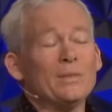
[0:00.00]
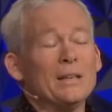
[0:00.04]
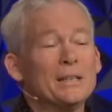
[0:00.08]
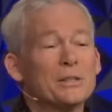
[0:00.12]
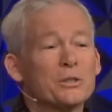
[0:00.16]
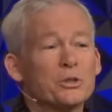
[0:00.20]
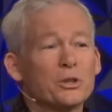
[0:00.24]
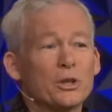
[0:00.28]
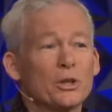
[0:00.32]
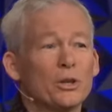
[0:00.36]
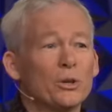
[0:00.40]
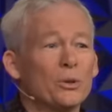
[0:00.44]

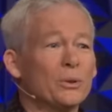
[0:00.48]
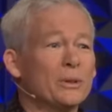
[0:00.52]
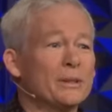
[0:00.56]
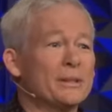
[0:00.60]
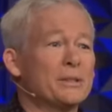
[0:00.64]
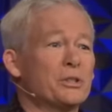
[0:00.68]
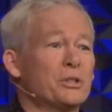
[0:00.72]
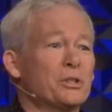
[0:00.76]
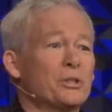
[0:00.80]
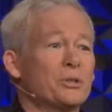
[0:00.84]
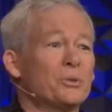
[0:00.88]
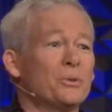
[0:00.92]
His goal
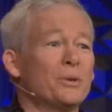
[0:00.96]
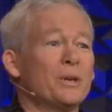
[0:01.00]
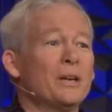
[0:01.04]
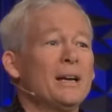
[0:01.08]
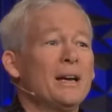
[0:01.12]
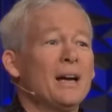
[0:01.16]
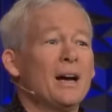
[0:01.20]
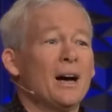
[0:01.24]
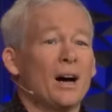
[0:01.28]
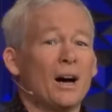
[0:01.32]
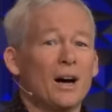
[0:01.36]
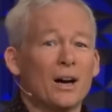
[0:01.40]
is to
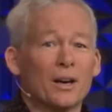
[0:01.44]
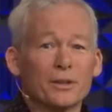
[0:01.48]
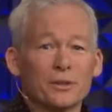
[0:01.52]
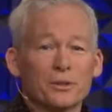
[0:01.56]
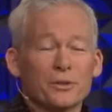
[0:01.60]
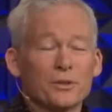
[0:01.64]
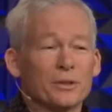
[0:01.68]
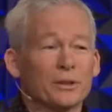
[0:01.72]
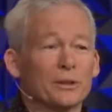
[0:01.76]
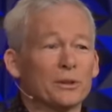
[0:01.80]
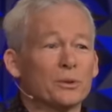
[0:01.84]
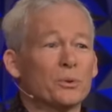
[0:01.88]

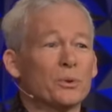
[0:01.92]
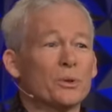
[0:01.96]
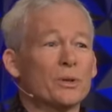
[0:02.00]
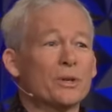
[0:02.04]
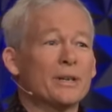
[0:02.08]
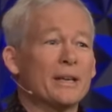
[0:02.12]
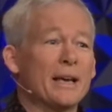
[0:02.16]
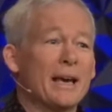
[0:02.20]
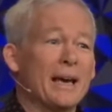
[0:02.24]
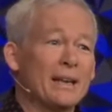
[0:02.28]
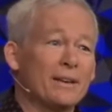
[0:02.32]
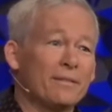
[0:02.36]
honor the
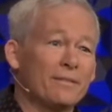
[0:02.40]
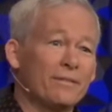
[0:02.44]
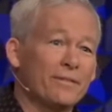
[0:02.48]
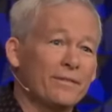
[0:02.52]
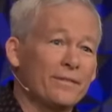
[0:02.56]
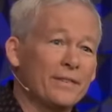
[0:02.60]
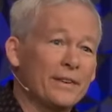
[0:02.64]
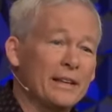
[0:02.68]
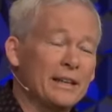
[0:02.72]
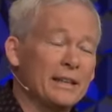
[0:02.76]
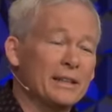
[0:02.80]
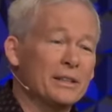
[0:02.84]
Lord and
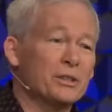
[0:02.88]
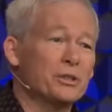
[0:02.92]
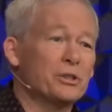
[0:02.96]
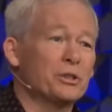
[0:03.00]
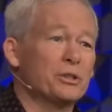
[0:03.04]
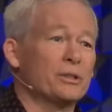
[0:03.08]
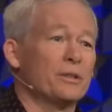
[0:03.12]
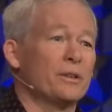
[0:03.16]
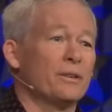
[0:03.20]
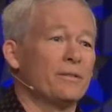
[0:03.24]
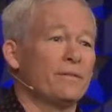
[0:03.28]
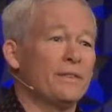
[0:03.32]

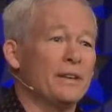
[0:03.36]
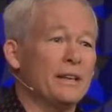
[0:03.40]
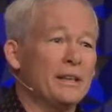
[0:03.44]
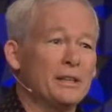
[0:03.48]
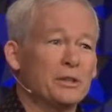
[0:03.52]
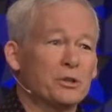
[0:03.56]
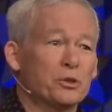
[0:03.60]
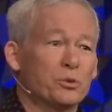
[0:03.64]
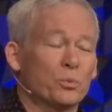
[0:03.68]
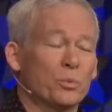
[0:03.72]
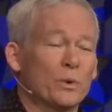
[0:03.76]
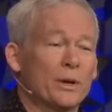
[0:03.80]

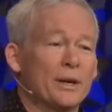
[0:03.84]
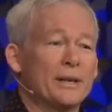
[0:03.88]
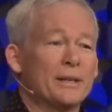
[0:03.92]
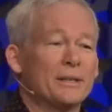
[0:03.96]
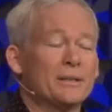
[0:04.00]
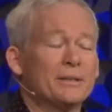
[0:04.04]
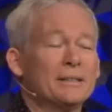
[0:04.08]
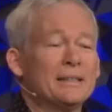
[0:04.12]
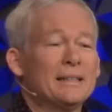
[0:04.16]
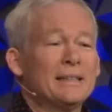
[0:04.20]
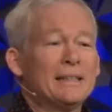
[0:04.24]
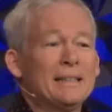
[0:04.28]
finish
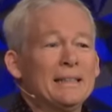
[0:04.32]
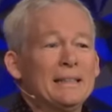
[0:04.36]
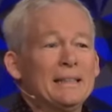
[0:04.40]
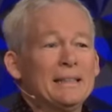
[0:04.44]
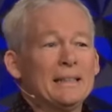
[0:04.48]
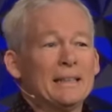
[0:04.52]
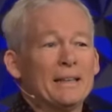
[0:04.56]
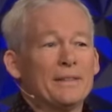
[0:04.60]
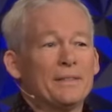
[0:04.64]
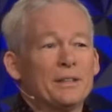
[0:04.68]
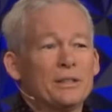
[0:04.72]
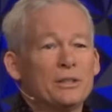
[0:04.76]
well.
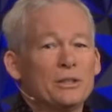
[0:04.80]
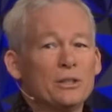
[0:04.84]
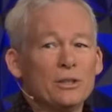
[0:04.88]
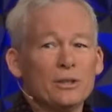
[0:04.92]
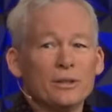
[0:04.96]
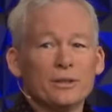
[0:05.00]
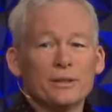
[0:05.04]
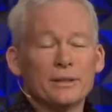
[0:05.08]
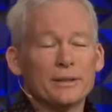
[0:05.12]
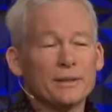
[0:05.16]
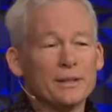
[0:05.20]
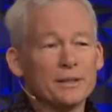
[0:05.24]
The
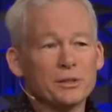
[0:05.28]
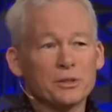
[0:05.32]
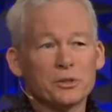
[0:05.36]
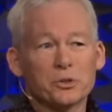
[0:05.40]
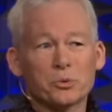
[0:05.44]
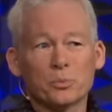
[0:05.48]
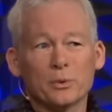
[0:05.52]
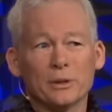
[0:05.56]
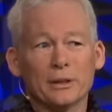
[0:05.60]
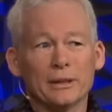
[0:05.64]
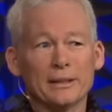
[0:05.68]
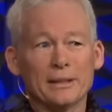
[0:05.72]
year, and this
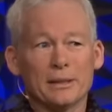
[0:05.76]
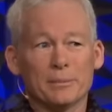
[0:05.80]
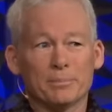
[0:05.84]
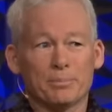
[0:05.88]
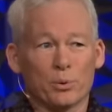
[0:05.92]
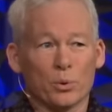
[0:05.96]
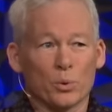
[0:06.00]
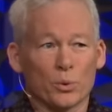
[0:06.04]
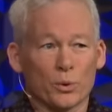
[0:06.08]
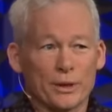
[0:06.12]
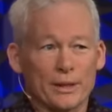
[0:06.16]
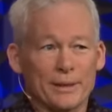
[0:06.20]
is really
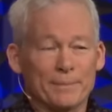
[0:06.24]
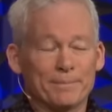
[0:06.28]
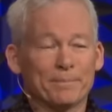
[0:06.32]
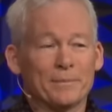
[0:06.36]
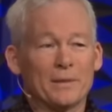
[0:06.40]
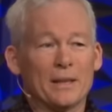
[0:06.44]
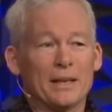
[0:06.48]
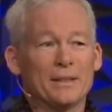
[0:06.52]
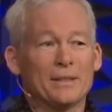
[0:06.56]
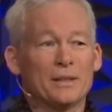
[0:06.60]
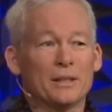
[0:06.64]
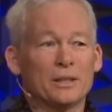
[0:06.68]
important,
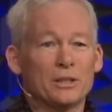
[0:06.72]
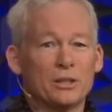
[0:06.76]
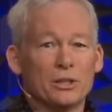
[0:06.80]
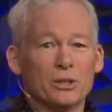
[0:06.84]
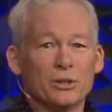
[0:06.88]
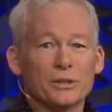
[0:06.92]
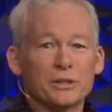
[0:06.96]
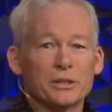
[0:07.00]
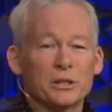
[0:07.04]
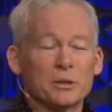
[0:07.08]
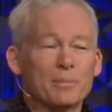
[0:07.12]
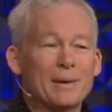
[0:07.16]
the
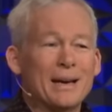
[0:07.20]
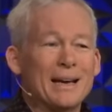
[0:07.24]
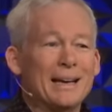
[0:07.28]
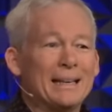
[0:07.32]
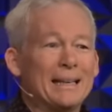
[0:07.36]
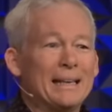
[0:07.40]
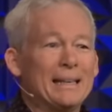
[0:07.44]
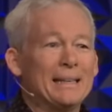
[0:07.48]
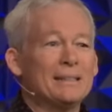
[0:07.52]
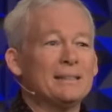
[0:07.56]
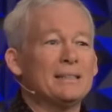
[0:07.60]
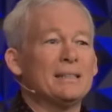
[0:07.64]
year is
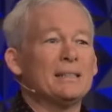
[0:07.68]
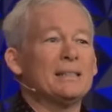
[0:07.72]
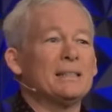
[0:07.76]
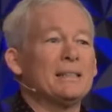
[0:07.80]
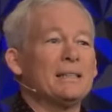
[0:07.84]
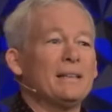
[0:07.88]
about AD